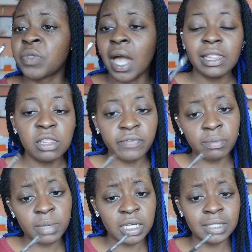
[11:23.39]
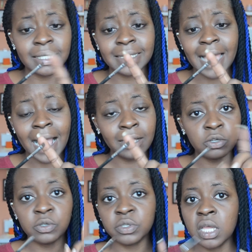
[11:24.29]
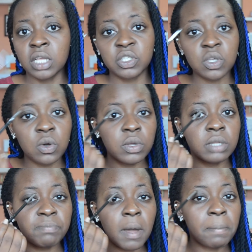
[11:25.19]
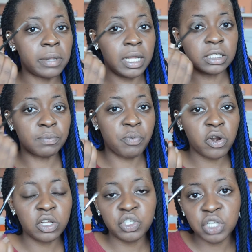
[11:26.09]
I love it because it's angled, so it applies the product.